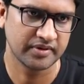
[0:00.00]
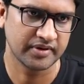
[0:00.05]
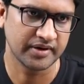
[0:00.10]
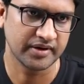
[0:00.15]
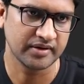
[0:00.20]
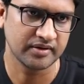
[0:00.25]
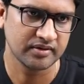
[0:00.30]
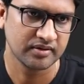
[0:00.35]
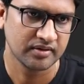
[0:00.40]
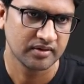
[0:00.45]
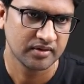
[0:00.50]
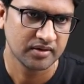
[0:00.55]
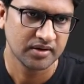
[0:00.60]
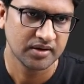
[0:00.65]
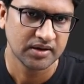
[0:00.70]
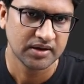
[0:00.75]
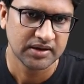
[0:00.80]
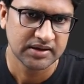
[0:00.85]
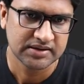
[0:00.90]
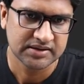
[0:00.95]
right,
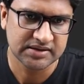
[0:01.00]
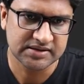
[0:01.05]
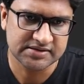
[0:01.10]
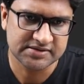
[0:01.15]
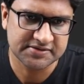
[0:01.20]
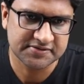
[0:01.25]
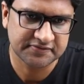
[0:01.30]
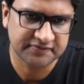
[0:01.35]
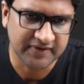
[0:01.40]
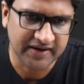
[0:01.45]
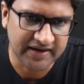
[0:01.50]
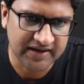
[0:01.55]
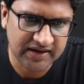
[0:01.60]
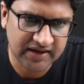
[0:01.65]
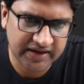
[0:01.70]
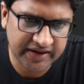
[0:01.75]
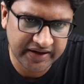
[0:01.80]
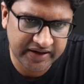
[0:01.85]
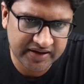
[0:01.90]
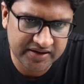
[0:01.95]
this
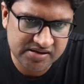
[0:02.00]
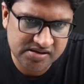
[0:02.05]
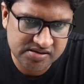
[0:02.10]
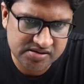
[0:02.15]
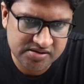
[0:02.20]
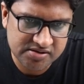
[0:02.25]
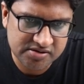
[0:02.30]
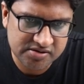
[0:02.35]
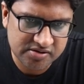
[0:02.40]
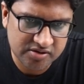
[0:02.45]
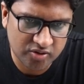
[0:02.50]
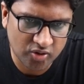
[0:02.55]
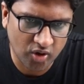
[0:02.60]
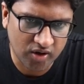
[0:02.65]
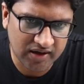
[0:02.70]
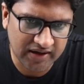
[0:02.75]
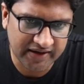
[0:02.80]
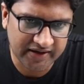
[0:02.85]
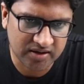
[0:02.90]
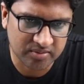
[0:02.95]
finally is
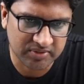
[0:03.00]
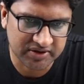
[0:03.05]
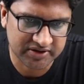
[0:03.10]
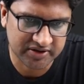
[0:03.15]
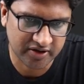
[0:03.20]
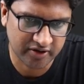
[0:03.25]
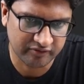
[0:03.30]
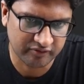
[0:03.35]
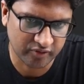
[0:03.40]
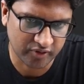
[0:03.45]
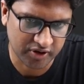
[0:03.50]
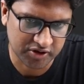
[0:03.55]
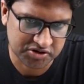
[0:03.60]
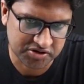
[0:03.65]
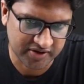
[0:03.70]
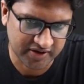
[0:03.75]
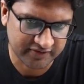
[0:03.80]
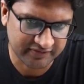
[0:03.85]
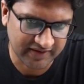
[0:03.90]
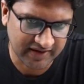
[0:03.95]
not like a method
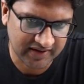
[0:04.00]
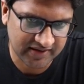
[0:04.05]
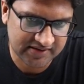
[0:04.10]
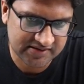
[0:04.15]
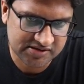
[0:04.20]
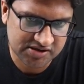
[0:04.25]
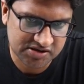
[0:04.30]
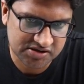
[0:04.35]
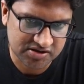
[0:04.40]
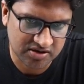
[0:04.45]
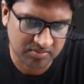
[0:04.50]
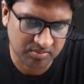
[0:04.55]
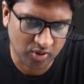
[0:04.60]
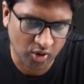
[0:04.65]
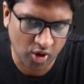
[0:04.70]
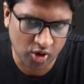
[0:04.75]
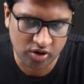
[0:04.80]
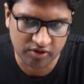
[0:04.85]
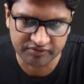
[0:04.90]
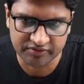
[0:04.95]
invocation, right? Finally is just a
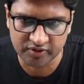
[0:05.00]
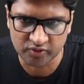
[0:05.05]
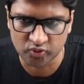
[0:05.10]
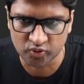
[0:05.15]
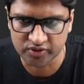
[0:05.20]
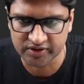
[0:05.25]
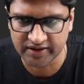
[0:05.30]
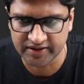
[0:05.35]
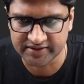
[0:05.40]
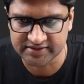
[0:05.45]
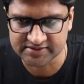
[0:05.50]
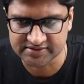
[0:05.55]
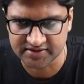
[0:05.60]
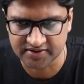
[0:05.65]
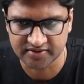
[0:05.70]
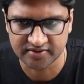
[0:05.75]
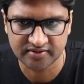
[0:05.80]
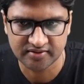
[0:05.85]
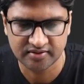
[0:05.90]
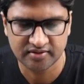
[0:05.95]
block of the code that is
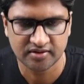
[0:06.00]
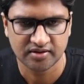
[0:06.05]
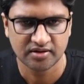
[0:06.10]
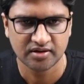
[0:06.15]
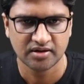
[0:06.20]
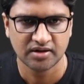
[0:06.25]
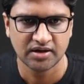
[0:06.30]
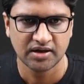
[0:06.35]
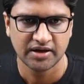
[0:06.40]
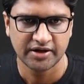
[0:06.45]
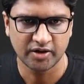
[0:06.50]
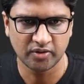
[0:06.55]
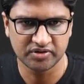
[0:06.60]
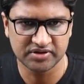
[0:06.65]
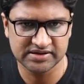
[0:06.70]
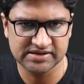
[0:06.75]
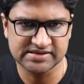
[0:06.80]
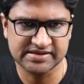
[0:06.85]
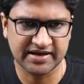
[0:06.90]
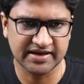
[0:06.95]
done. Now
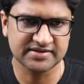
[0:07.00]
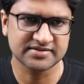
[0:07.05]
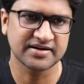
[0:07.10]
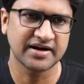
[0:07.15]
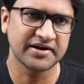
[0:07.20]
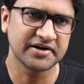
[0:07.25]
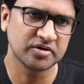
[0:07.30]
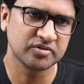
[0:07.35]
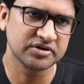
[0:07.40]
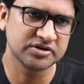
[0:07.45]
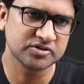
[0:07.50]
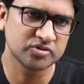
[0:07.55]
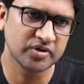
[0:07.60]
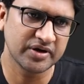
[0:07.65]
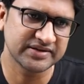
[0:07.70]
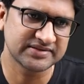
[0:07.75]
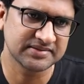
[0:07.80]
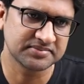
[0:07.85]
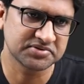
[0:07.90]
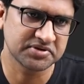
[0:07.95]
in this case right now there is no
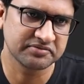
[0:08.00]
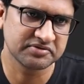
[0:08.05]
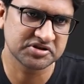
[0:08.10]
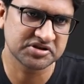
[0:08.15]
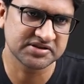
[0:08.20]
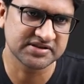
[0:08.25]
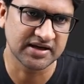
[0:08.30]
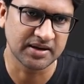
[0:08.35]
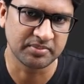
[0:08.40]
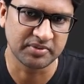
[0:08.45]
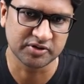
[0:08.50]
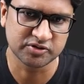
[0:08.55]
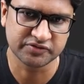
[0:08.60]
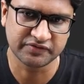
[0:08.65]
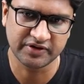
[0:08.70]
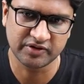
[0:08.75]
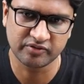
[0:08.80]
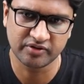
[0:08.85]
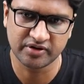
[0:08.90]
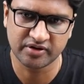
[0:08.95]
exception which is happening. So
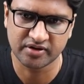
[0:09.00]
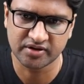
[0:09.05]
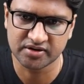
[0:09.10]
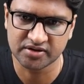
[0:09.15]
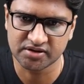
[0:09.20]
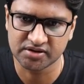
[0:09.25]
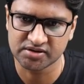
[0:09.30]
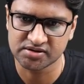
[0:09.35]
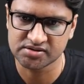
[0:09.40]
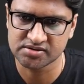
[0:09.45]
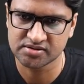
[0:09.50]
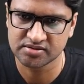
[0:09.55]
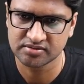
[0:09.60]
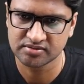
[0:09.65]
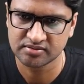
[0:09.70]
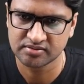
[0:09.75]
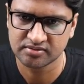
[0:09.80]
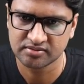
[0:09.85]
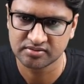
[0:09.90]
if I go and run this,